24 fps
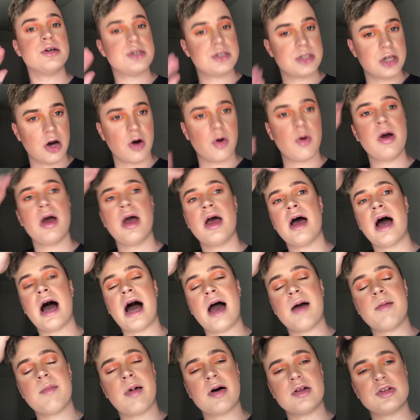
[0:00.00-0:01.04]
So
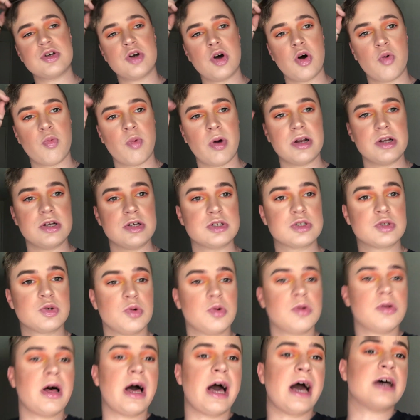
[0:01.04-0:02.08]
I'm about to go run to
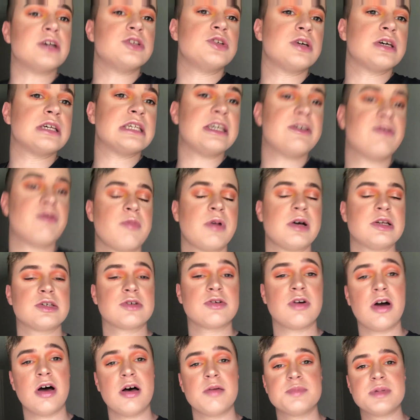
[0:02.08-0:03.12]
school, as you can see from my
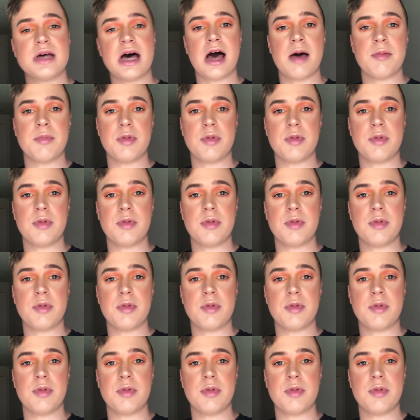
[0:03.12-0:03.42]
scrubs.